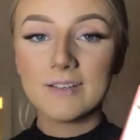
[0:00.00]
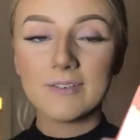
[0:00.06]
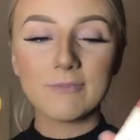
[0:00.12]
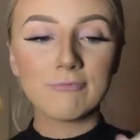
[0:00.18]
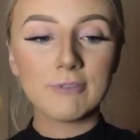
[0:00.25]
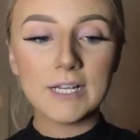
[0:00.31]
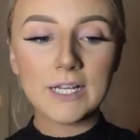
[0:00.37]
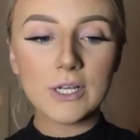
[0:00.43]

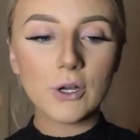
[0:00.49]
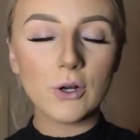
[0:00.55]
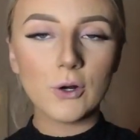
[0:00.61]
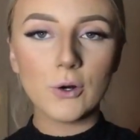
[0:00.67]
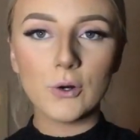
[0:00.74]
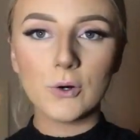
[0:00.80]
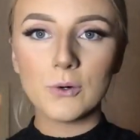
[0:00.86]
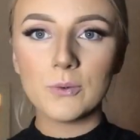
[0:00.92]
really
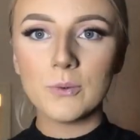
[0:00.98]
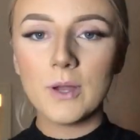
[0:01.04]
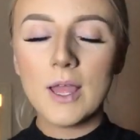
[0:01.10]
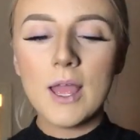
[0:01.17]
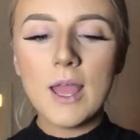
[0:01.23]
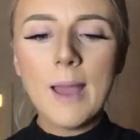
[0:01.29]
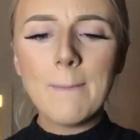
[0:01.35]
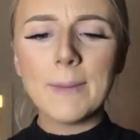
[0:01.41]
cool.
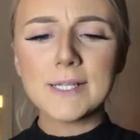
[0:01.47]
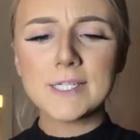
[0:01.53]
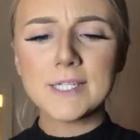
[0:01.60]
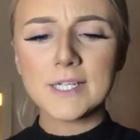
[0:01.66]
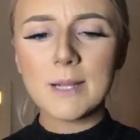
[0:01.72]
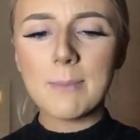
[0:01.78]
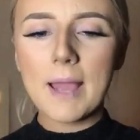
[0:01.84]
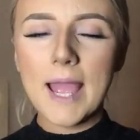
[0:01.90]
But I
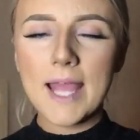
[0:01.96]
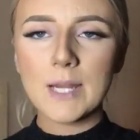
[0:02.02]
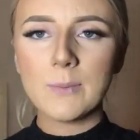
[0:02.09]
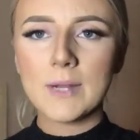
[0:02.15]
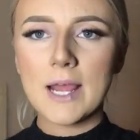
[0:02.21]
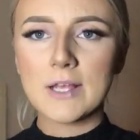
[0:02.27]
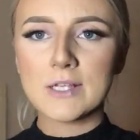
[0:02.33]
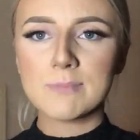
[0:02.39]
don't know about
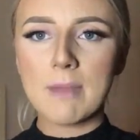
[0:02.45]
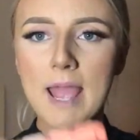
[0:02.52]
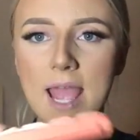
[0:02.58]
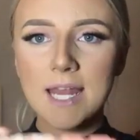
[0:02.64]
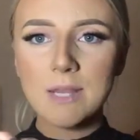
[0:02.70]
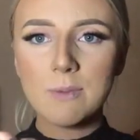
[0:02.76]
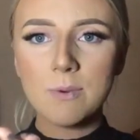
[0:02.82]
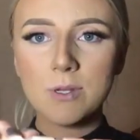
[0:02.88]
anyone else, but
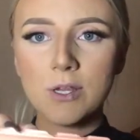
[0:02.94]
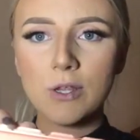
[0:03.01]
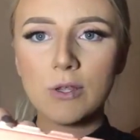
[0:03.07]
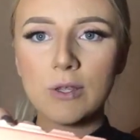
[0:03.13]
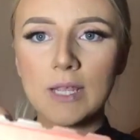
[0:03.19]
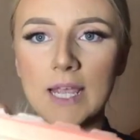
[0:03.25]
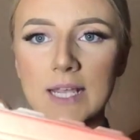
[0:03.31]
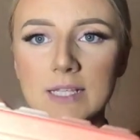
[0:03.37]
anyone who
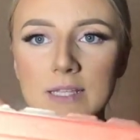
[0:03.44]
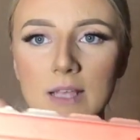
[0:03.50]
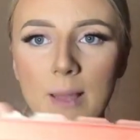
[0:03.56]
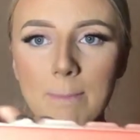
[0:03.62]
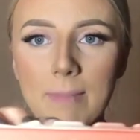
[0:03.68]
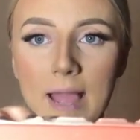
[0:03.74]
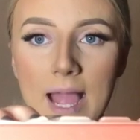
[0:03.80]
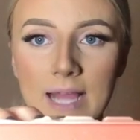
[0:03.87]
gets
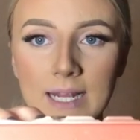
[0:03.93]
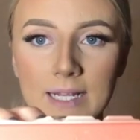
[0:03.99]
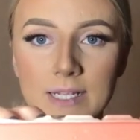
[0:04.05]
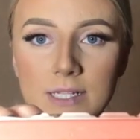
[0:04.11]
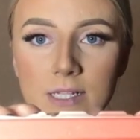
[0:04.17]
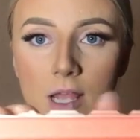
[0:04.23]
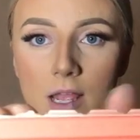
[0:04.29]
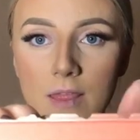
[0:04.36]
like
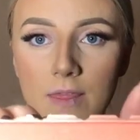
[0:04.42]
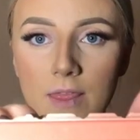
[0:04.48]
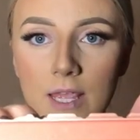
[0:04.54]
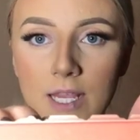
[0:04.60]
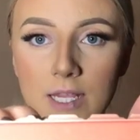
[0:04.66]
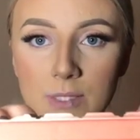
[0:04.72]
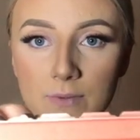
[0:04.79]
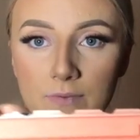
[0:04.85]
palettes like
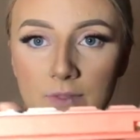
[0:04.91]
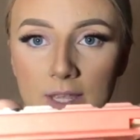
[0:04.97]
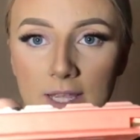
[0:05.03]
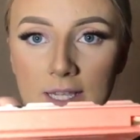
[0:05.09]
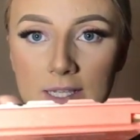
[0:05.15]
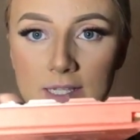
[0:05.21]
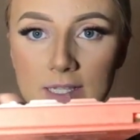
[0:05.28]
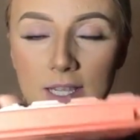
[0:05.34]
these with
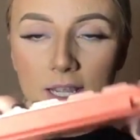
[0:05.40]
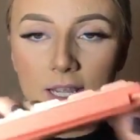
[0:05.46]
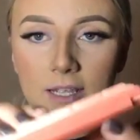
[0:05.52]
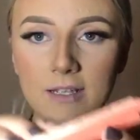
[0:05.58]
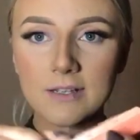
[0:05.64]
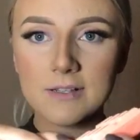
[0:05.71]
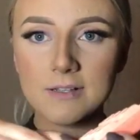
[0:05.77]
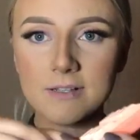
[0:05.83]
these
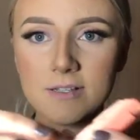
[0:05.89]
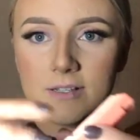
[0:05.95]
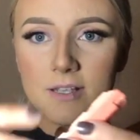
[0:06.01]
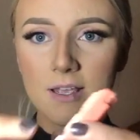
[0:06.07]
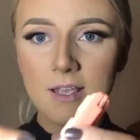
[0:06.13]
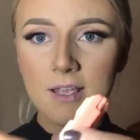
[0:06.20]
things,